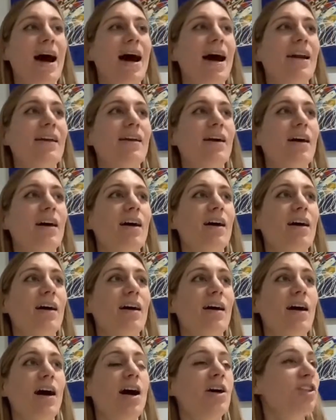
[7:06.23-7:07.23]
And
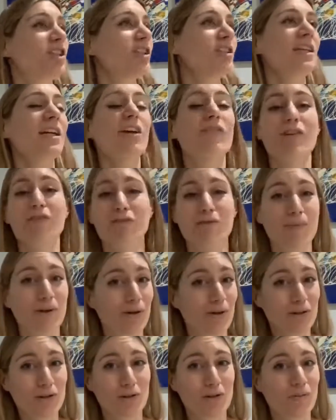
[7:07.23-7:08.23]
I just think of it from a
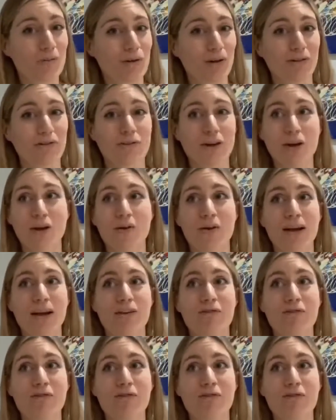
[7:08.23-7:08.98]
logical point of view.